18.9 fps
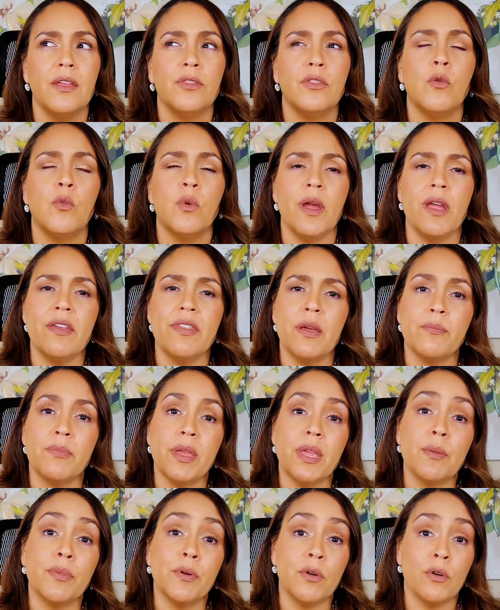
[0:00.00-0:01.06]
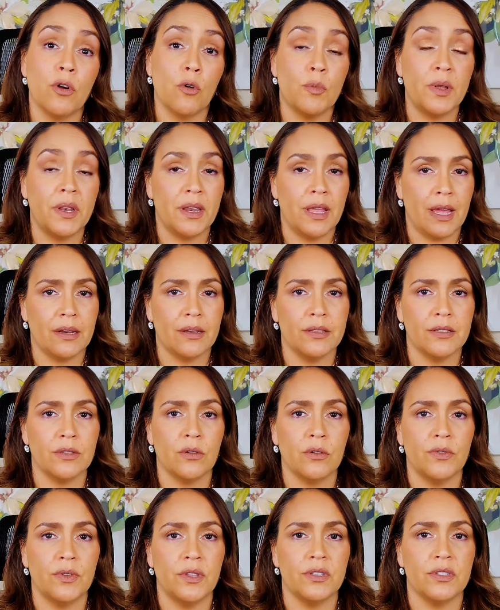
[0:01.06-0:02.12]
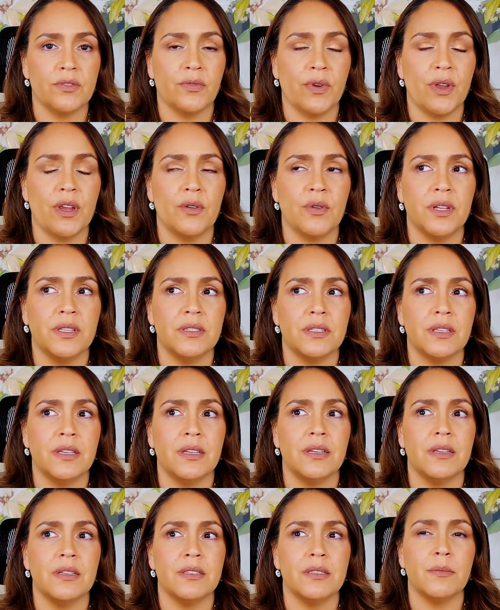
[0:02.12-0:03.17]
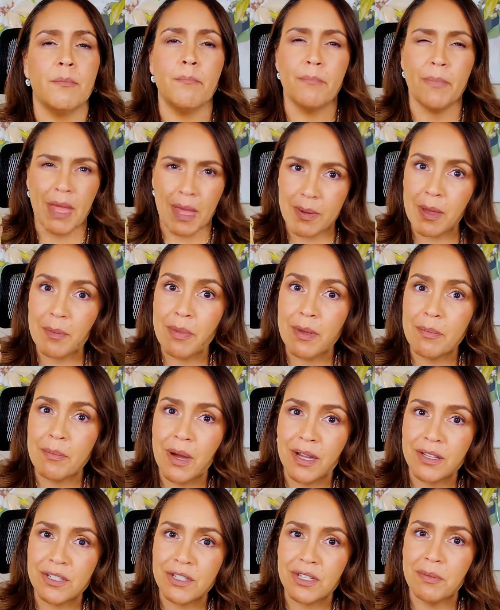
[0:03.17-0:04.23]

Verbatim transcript: the way that people go bananas over this fragrance is maybe a bit much,